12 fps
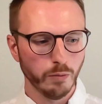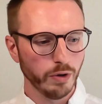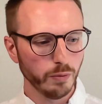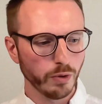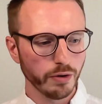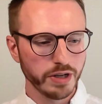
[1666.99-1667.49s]

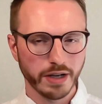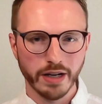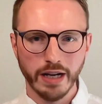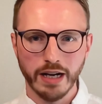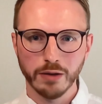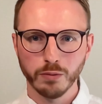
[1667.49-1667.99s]
One of the worries
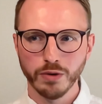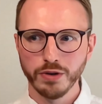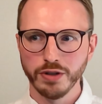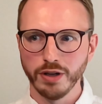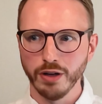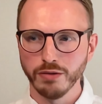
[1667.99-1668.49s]
I had
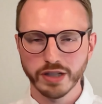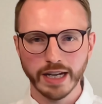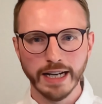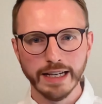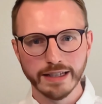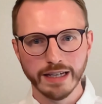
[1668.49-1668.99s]
was,
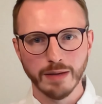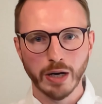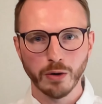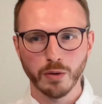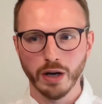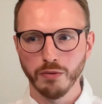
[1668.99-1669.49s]
scaling the team
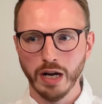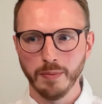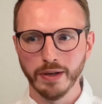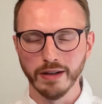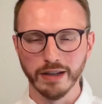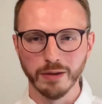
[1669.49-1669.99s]
out quite
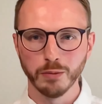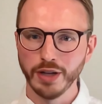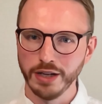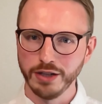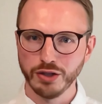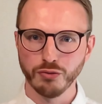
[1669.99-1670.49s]
rapidly. Would
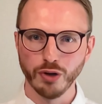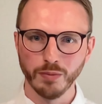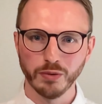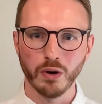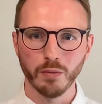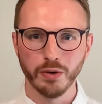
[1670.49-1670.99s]
that
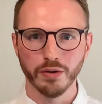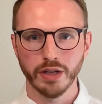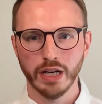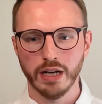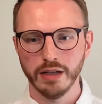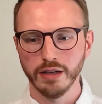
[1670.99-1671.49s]
disrupt what we
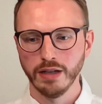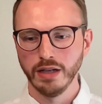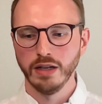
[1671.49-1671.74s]
already had?